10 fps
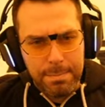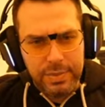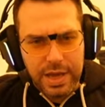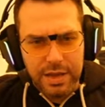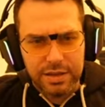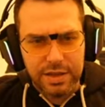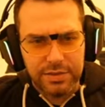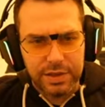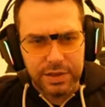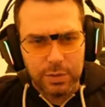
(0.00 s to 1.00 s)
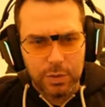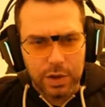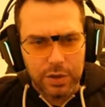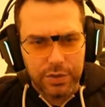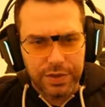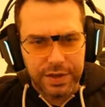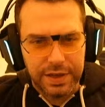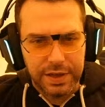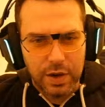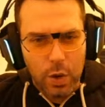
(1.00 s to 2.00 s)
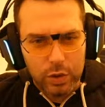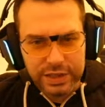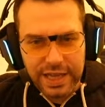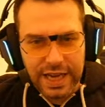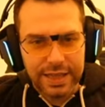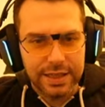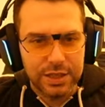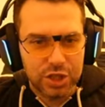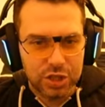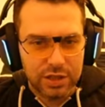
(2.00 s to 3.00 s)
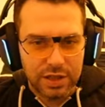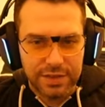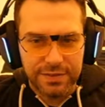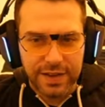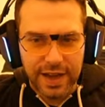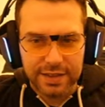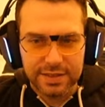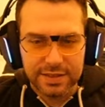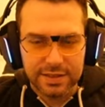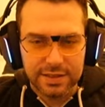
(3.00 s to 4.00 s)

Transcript: Yeah, definitely one of the okay-ish effects.